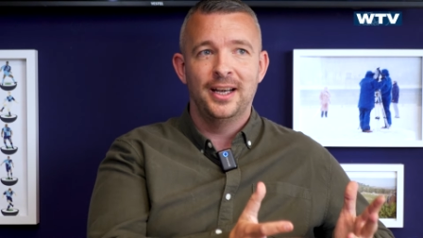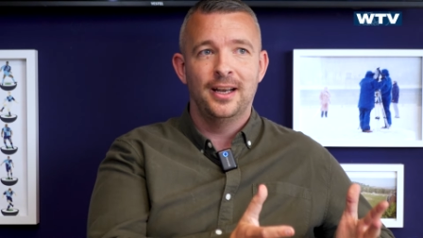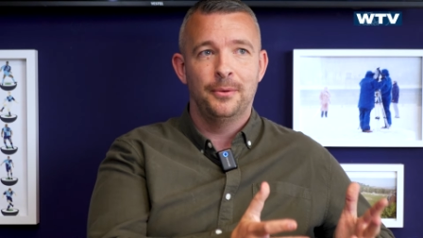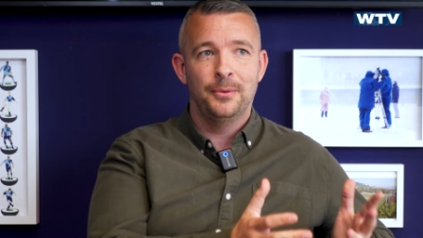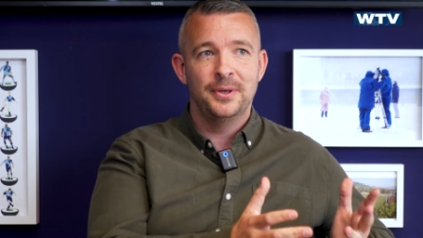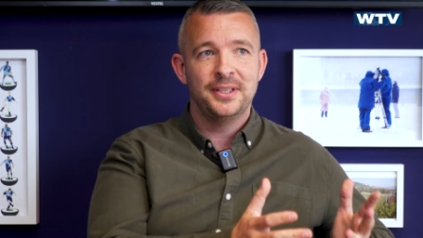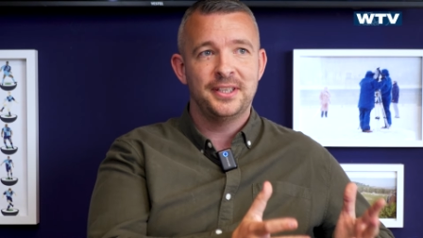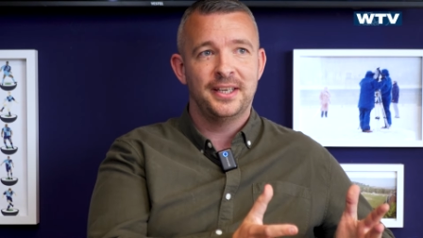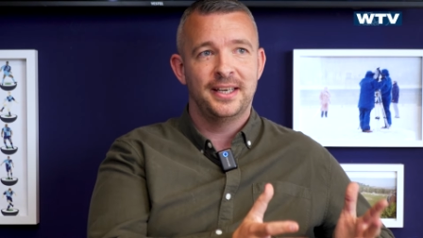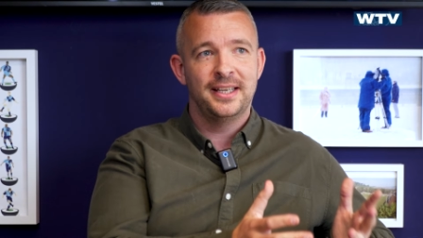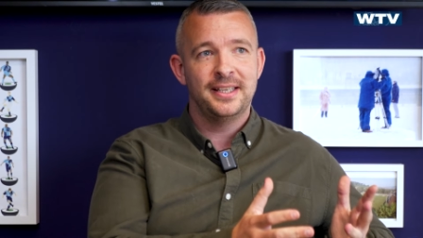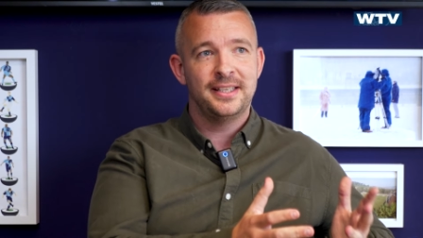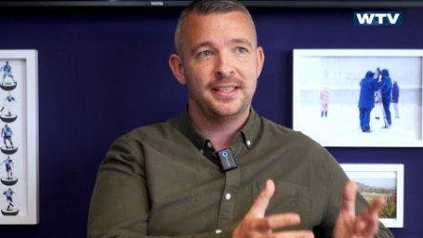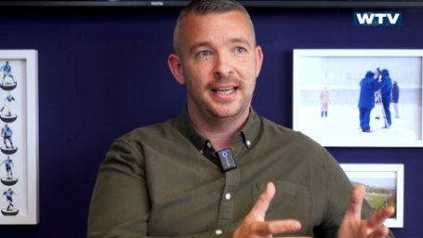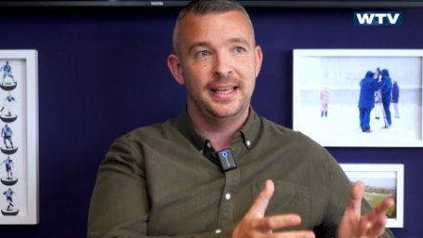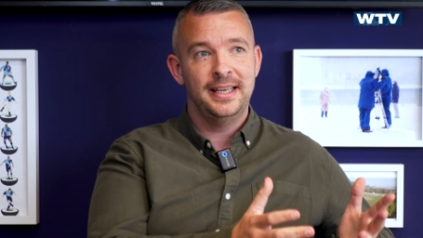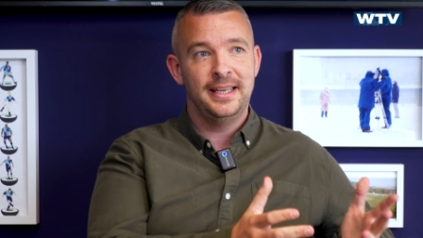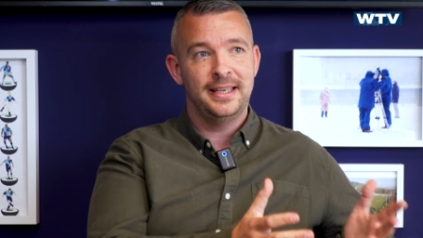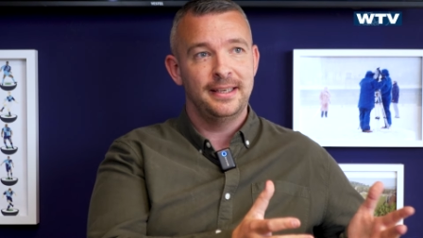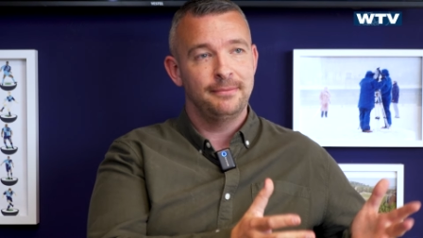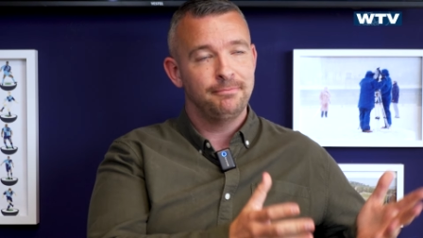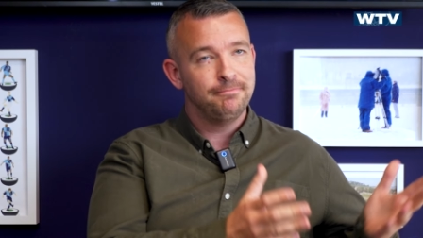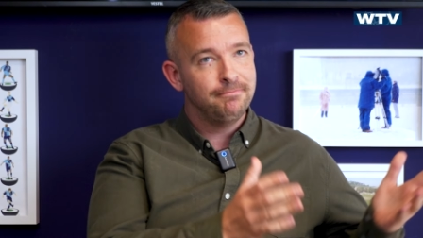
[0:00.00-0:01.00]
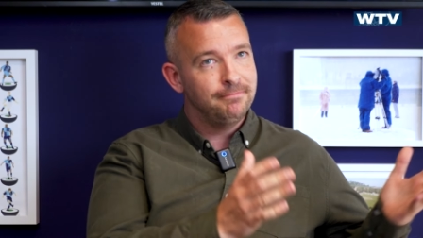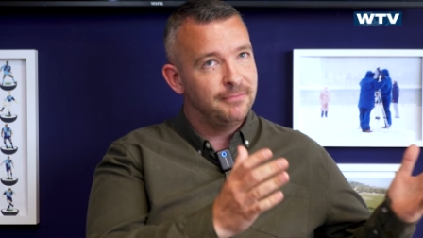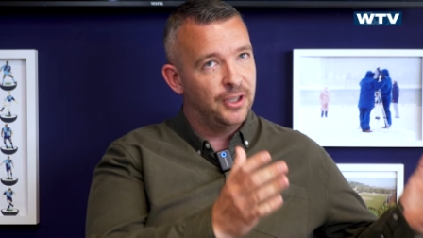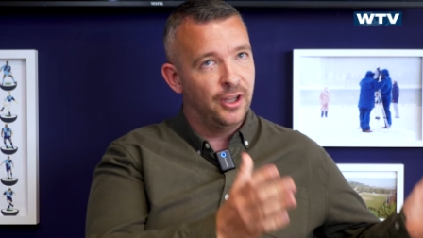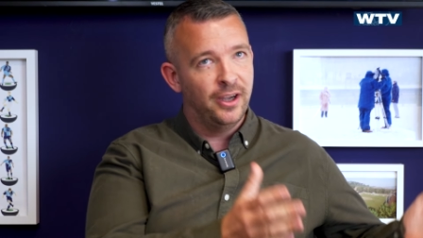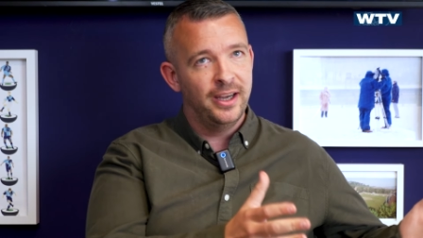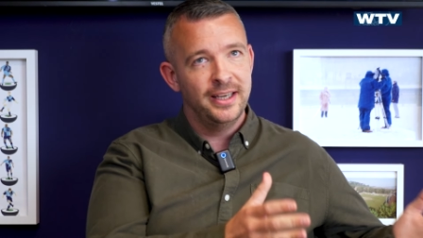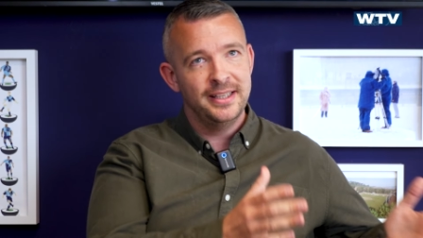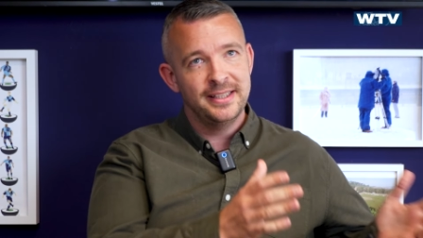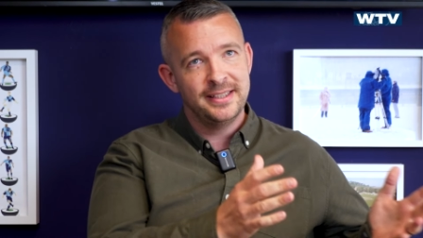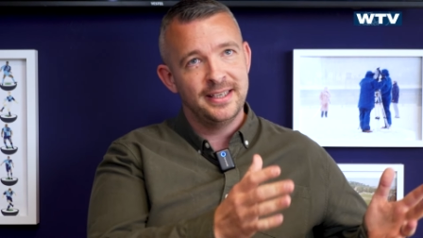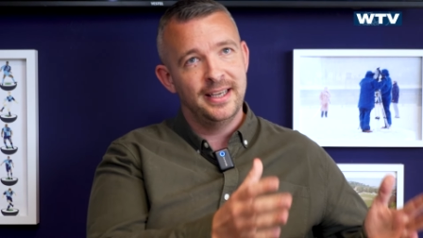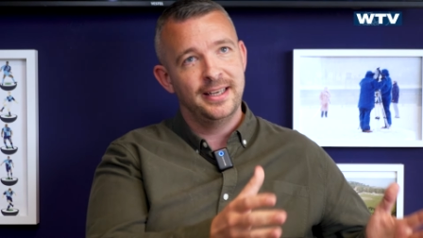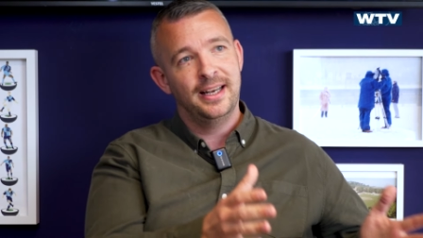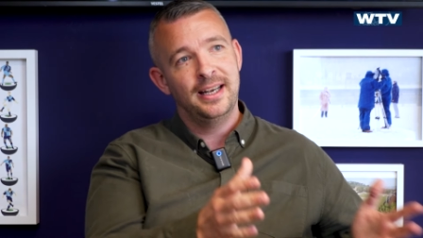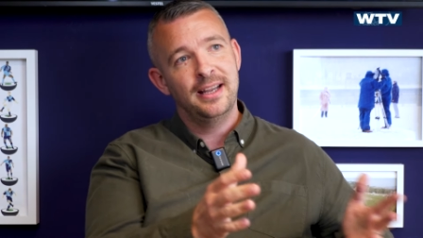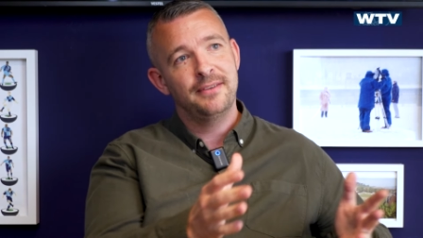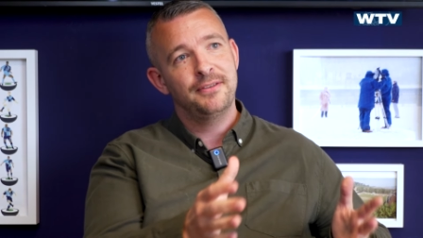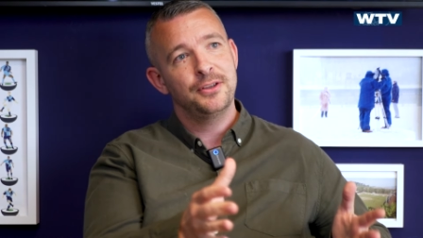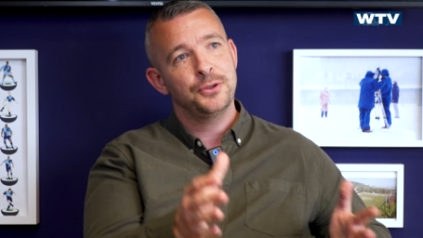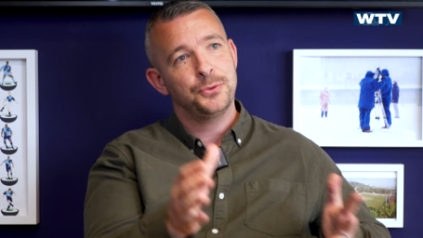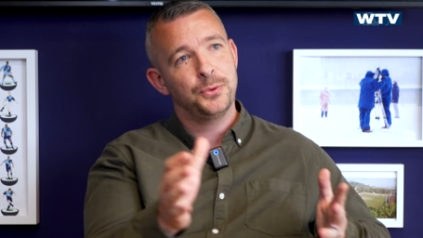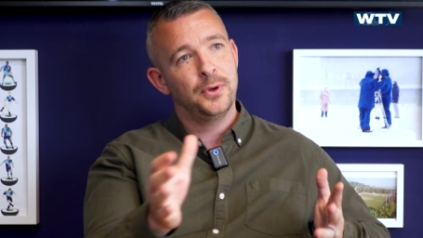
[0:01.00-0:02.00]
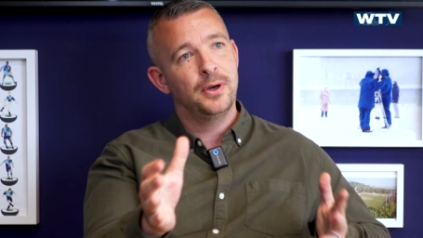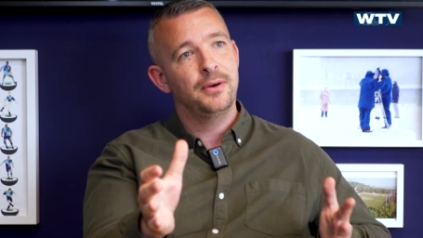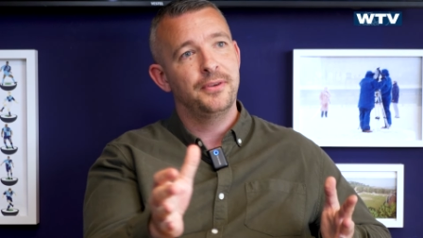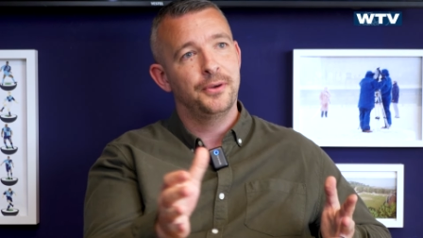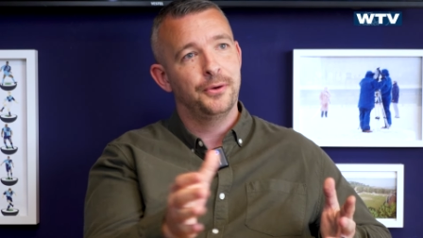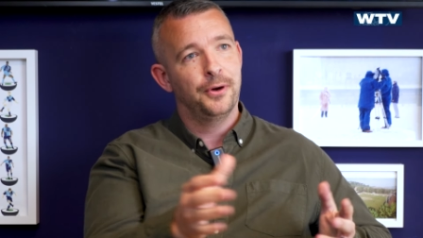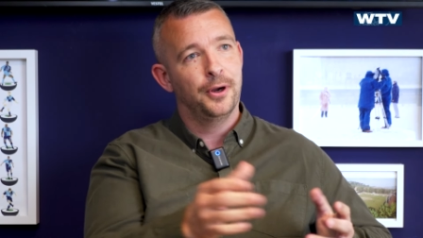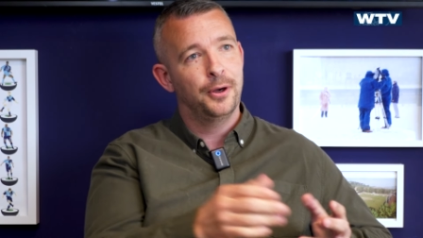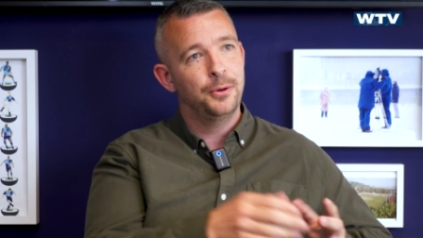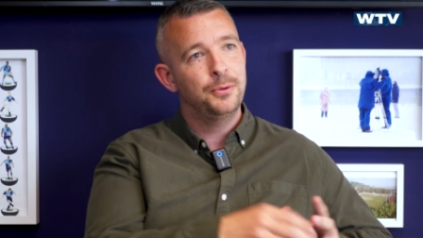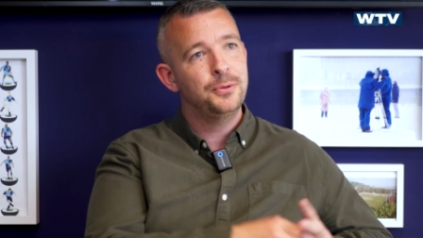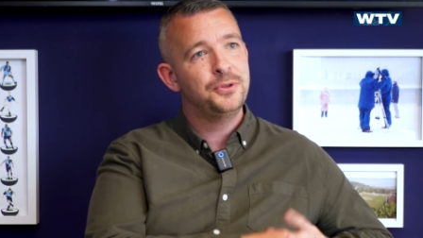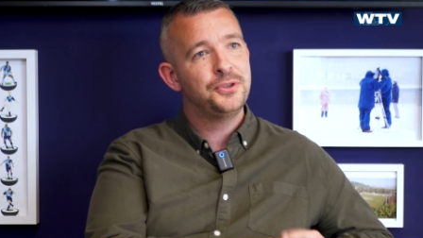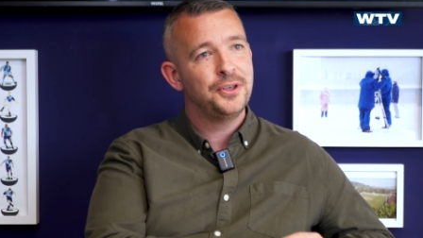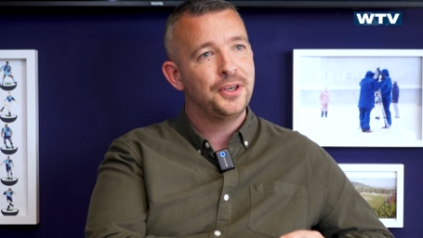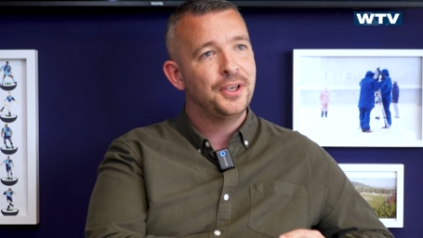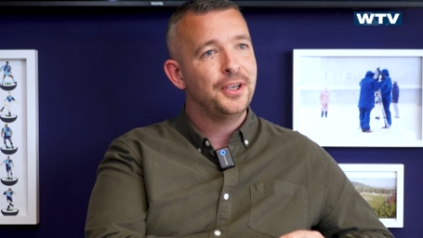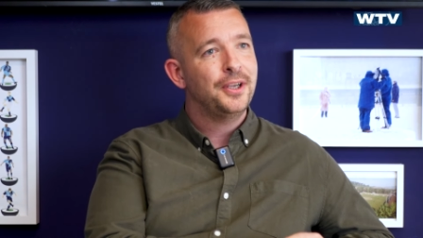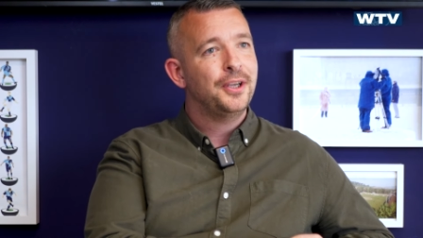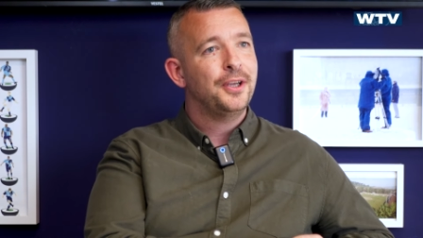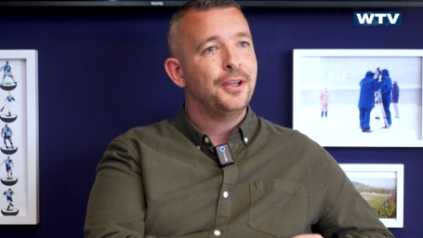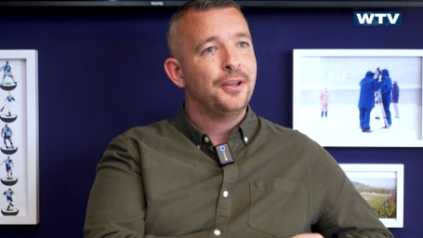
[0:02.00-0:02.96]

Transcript: Like we're trying to take 9, 10, 11, 12 year olds